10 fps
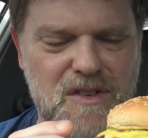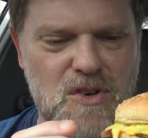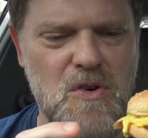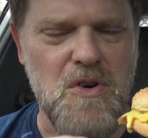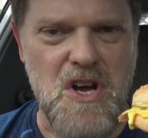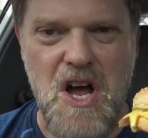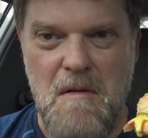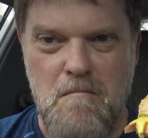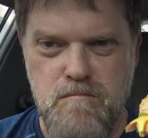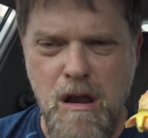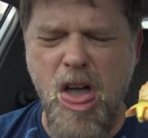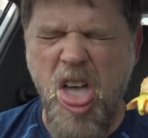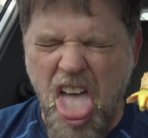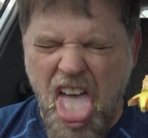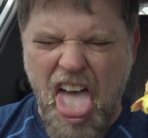Cordon
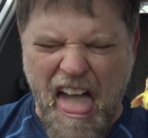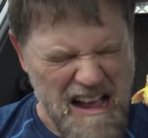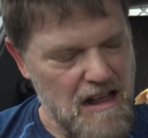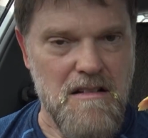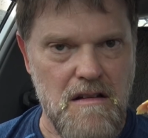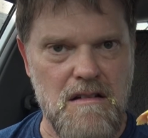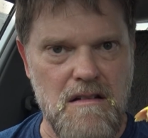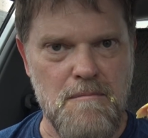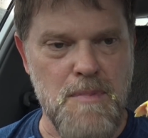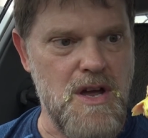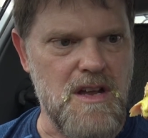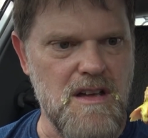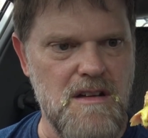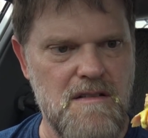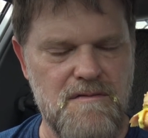Bleu
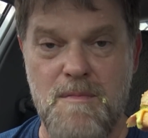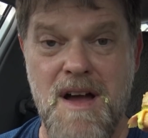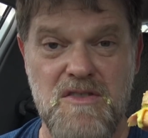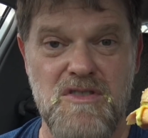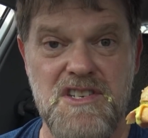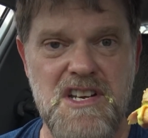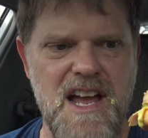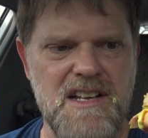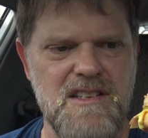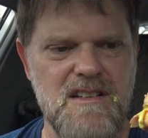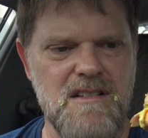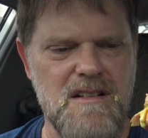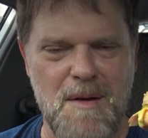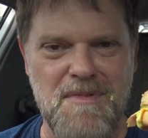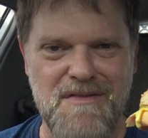burger from Hungry Jack's,
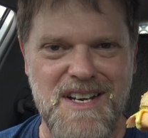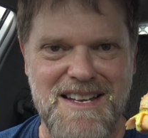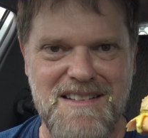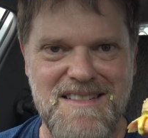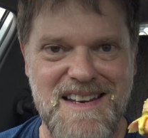I'm giving it